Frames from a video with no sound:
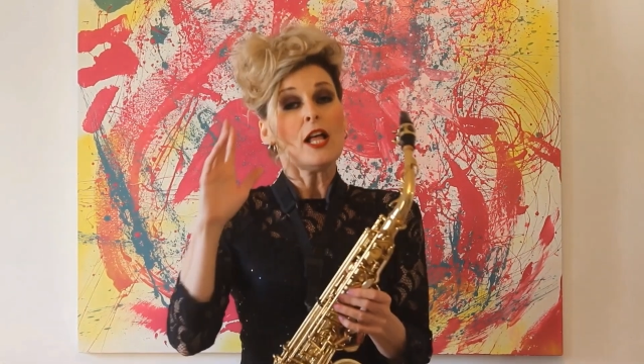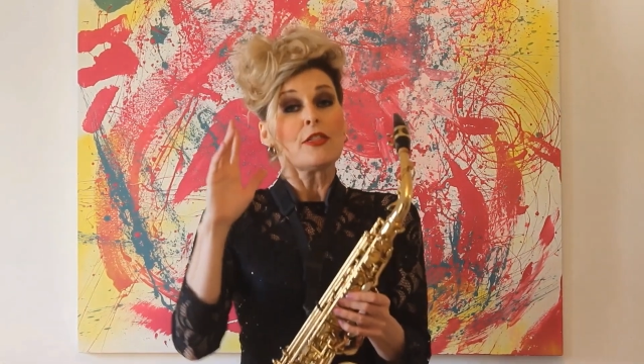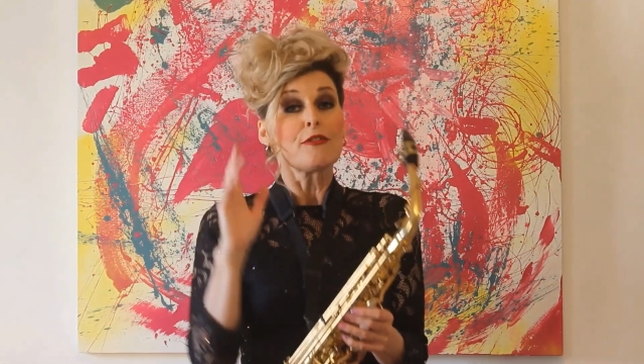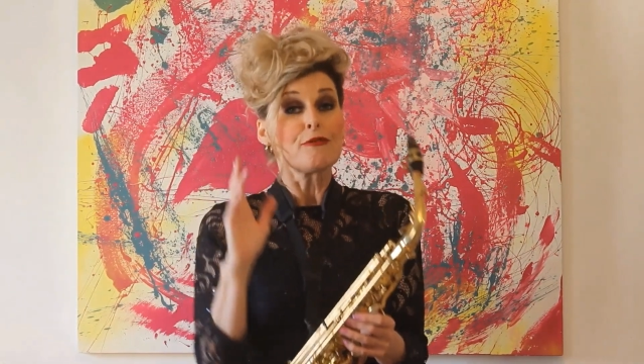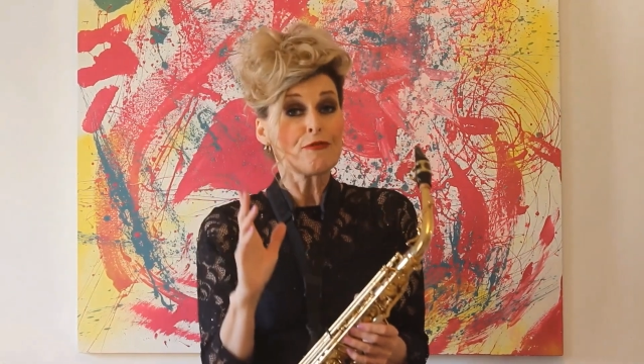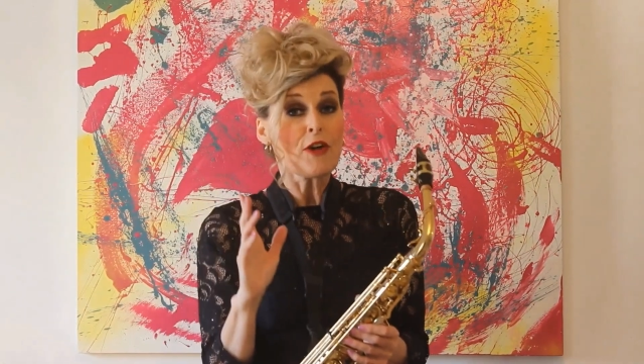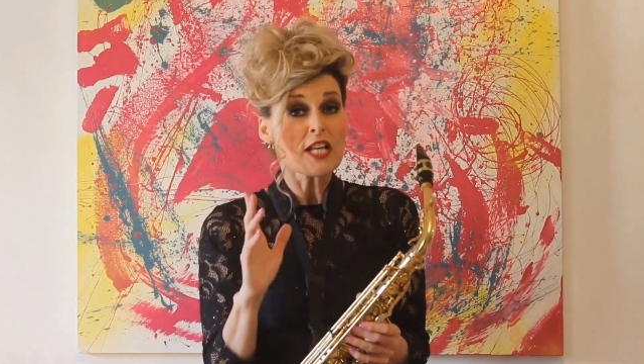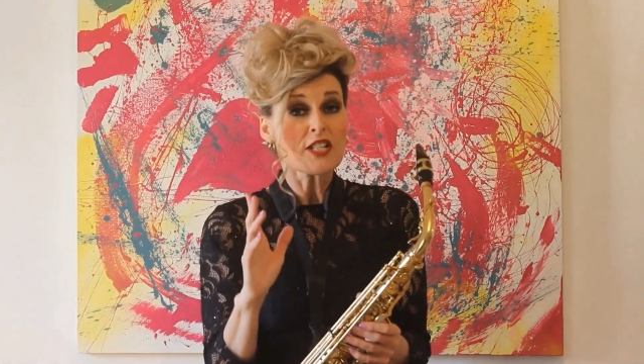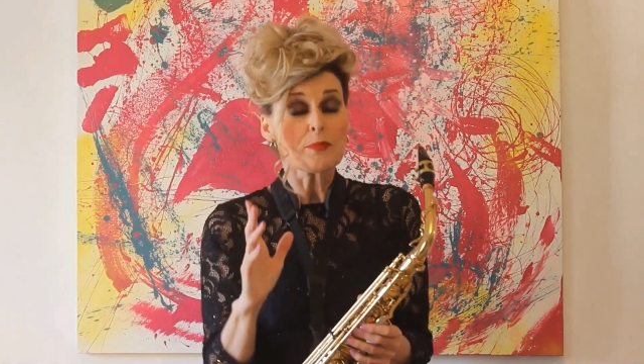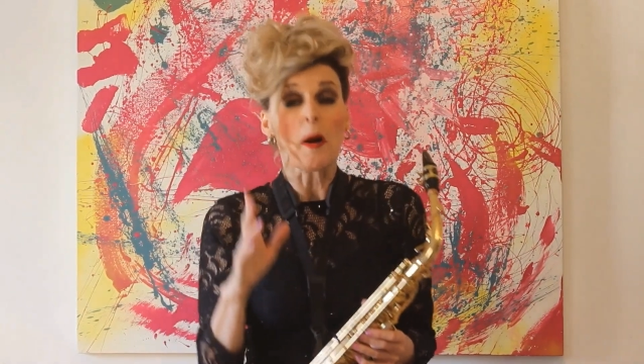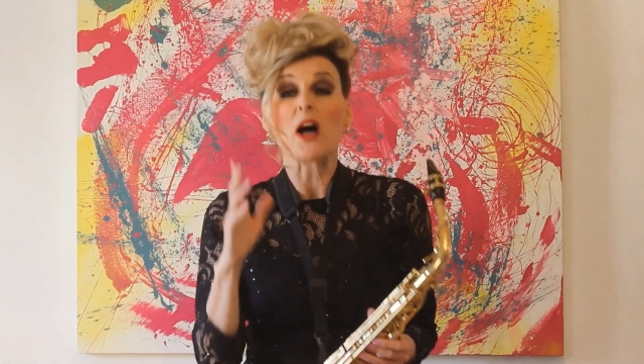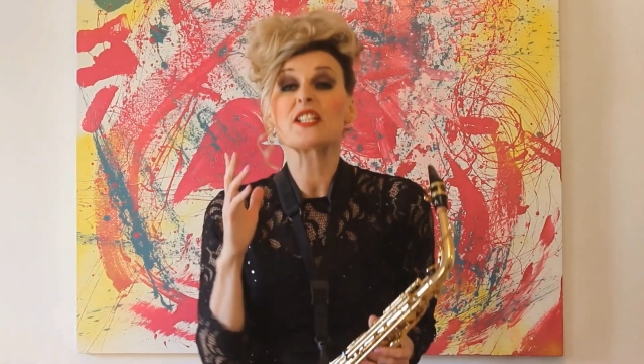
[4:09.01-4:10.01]
The
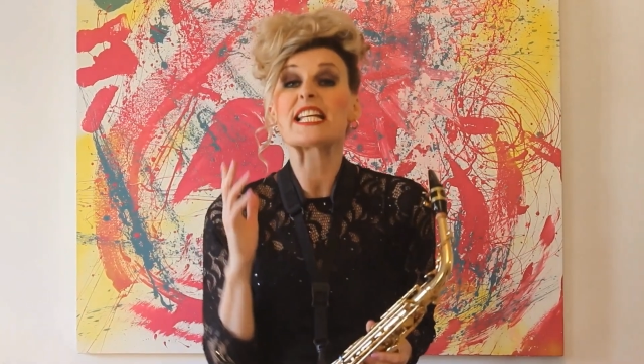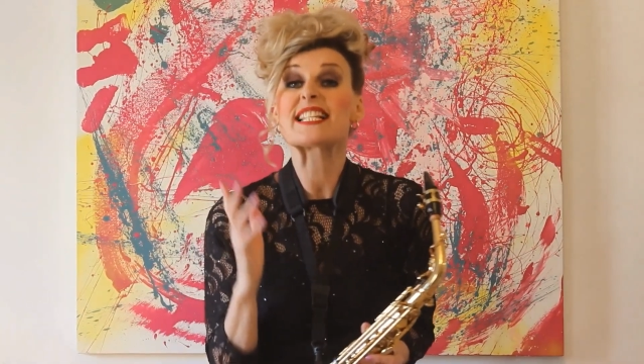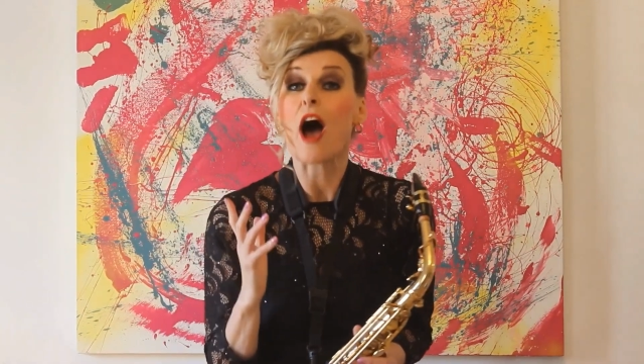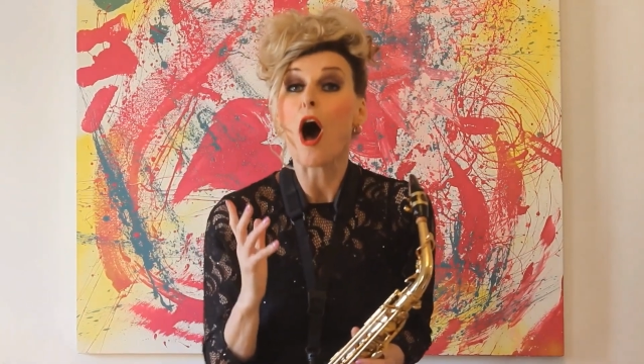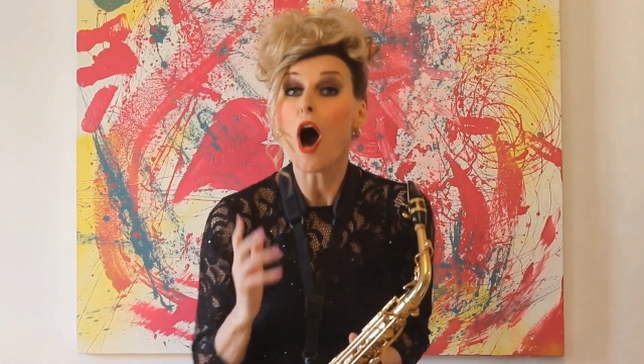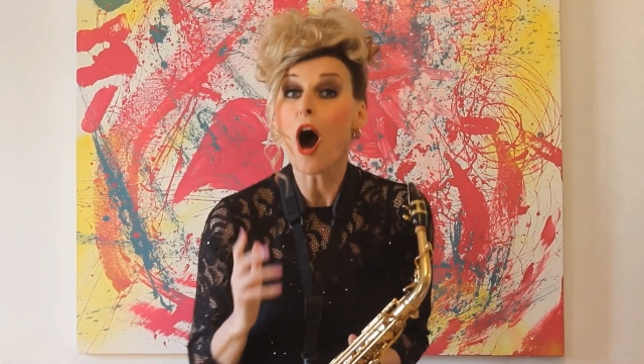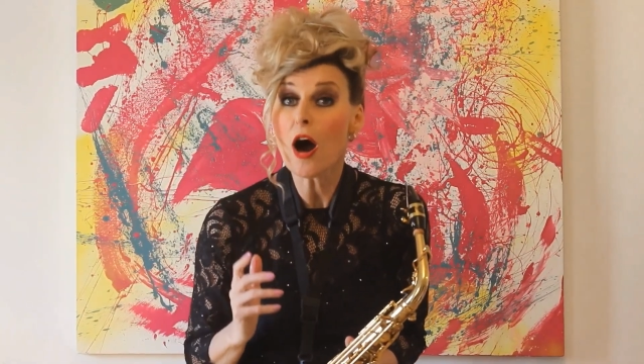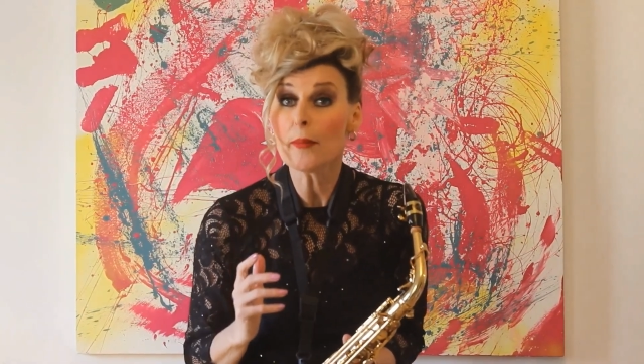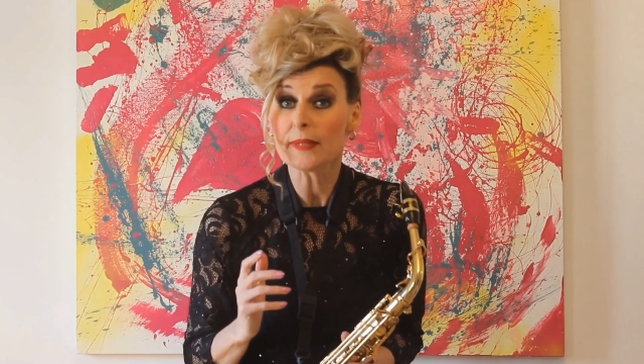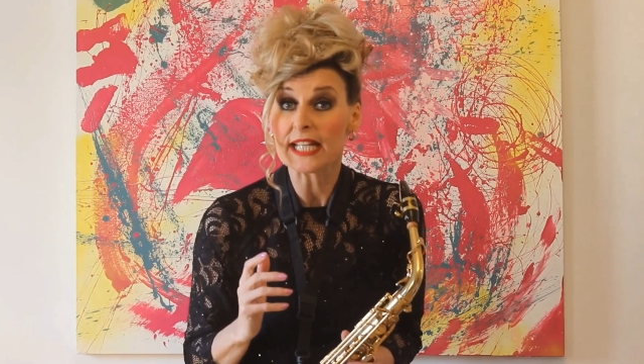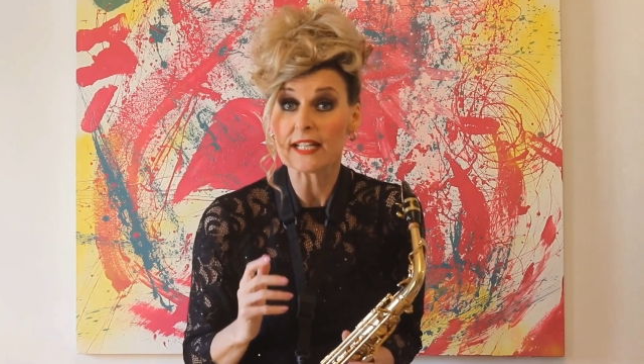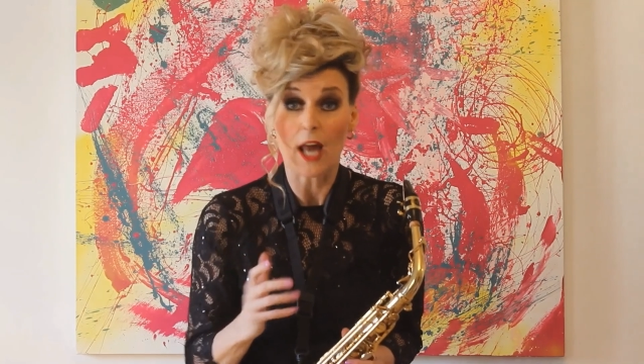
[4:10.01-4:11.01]
first part is a
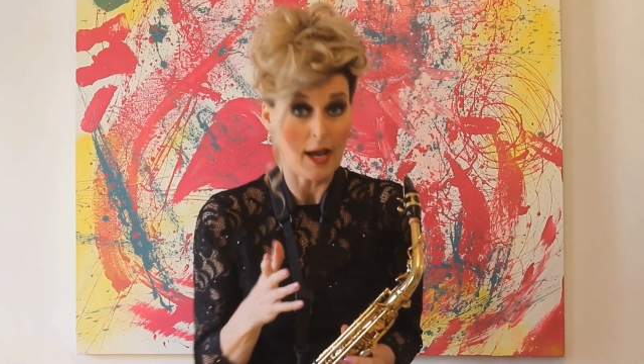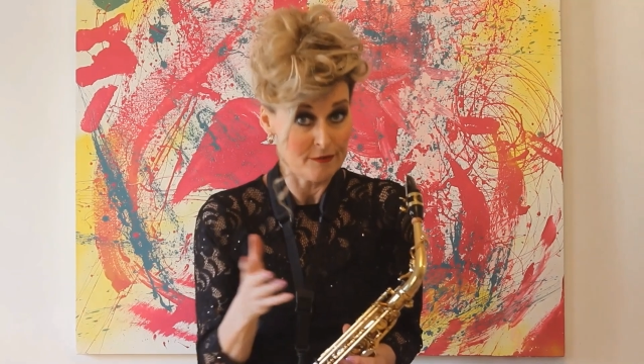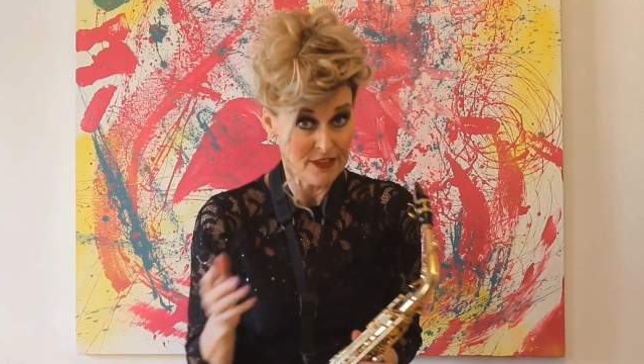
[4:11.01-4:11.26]
harmony line